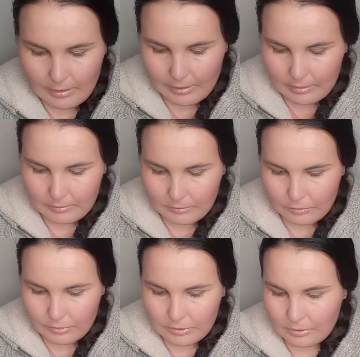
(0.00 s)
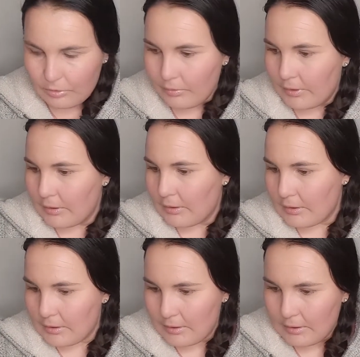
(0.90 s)
And I'm also doing
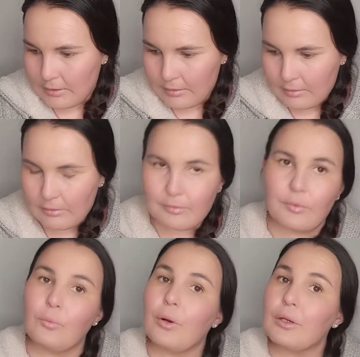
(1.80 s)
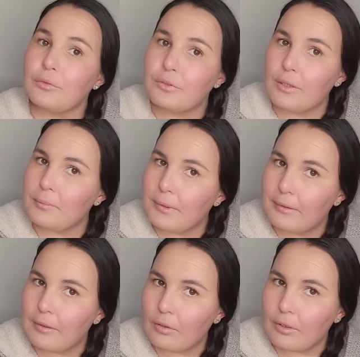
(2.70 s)
this, one of them in the
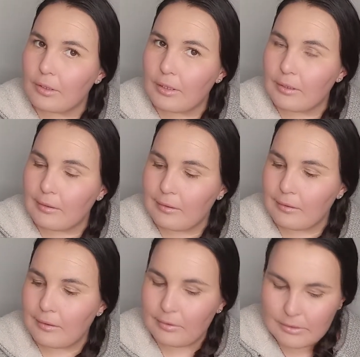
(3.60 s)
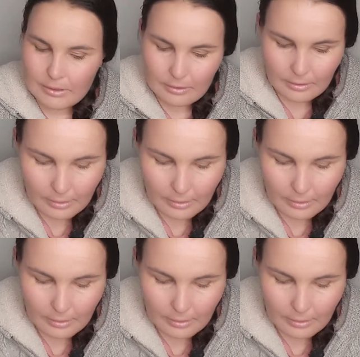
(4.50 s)
yarn cake cozy,